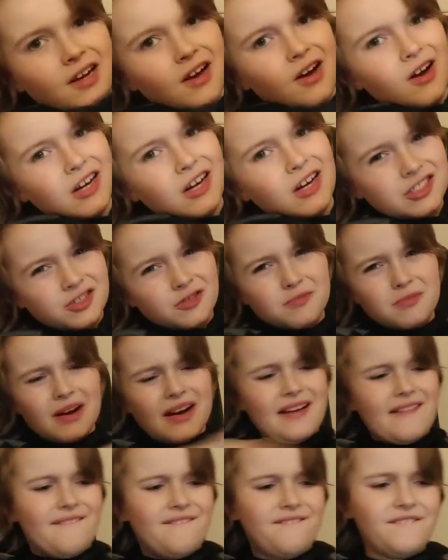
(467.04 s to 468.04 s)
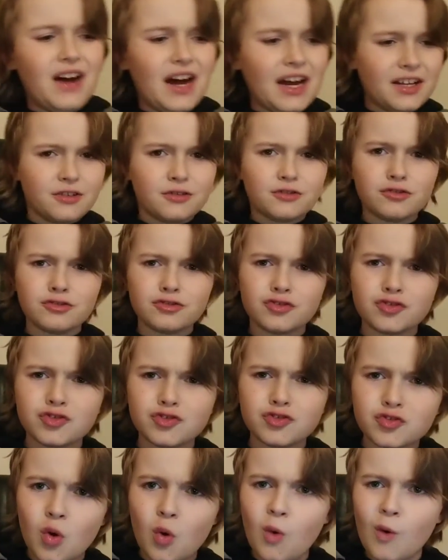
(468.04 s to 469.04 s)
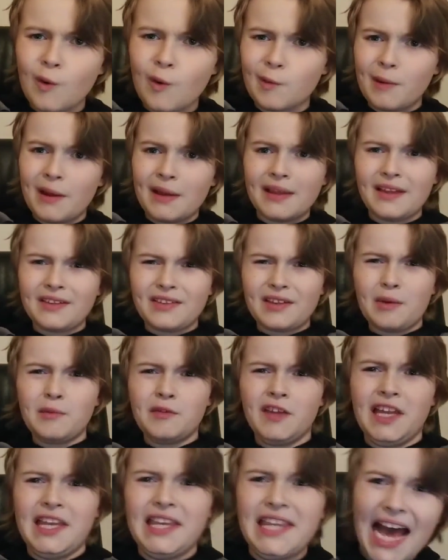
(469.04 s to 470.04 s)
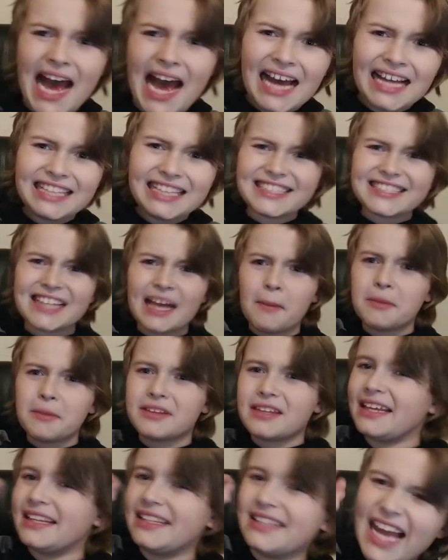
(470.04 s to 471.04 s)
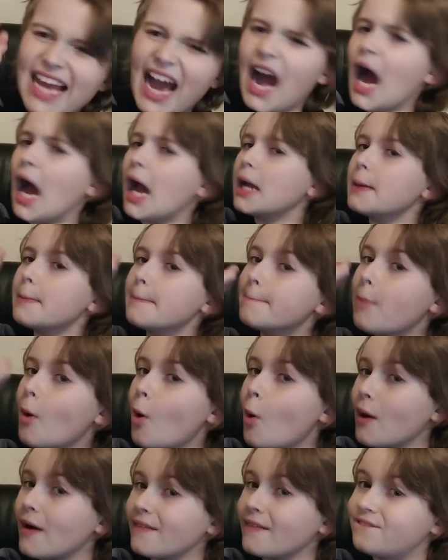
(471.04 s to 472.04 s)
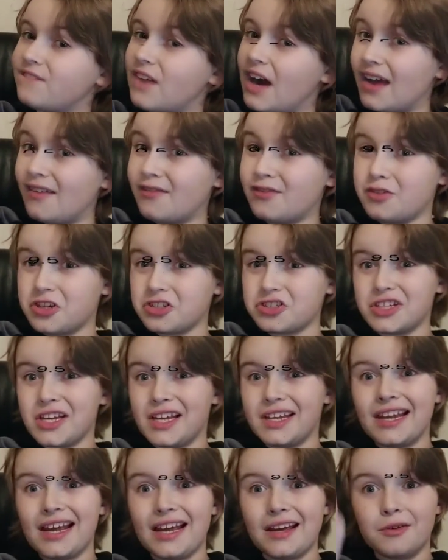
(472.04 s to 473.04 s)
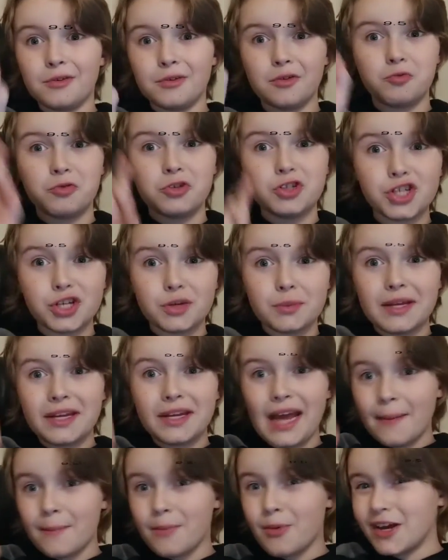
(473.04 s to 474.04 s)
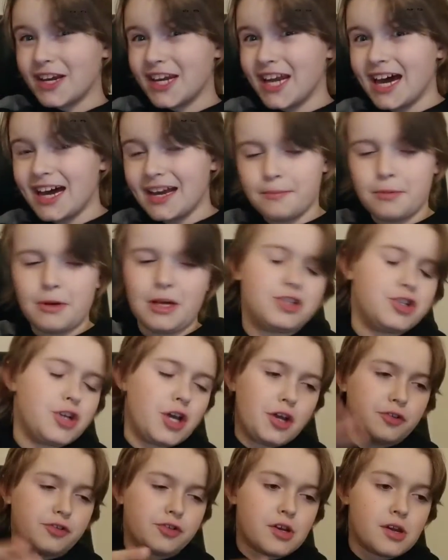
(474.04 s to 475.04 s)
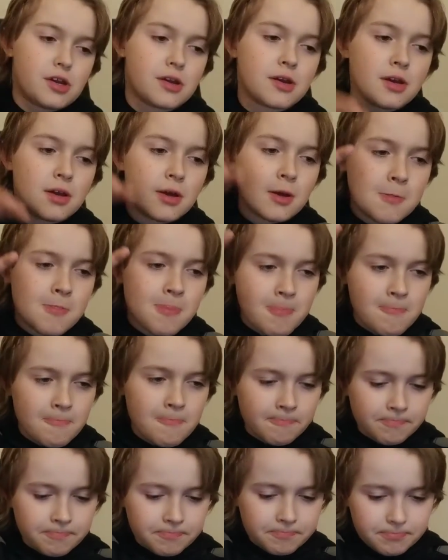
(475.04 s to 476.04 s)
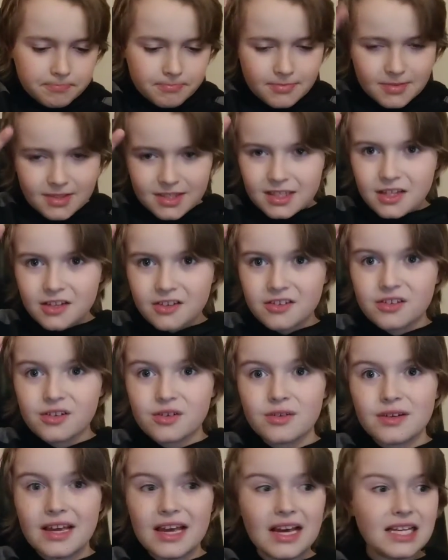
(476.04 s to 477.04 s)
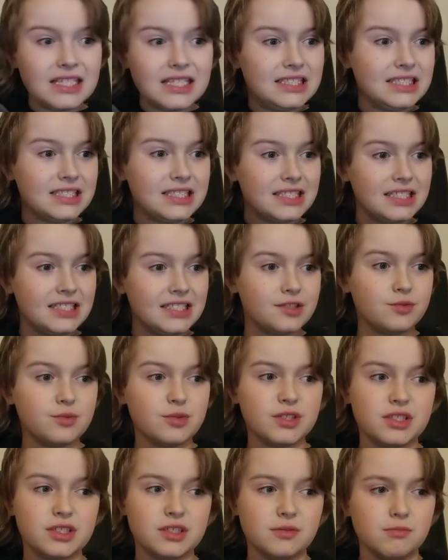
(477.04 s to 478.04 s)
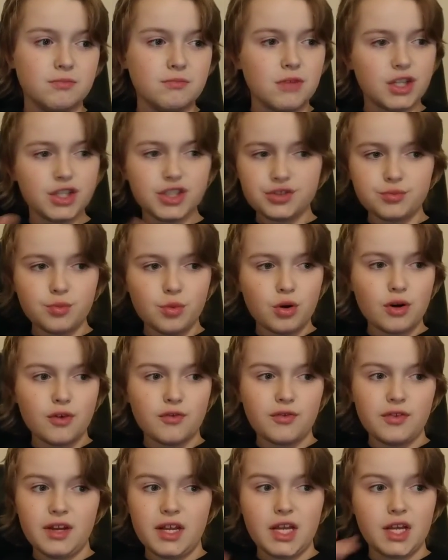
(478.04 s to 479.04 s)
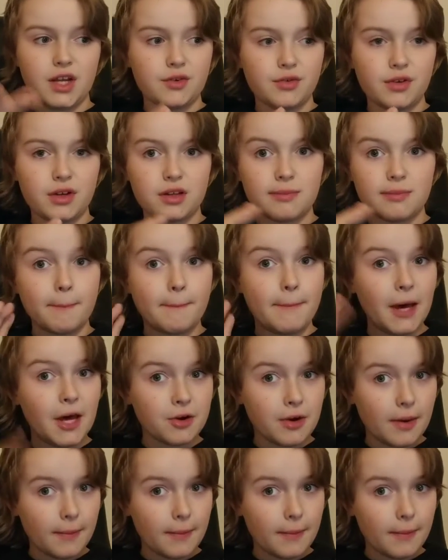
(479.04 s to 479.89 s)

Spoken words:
Alright, so my final score. My last time was a 9. This time it's a 9.5. It's actually it was originally going to be a 9.9, but I changed it. So yeah, this season was much more of an increase. Better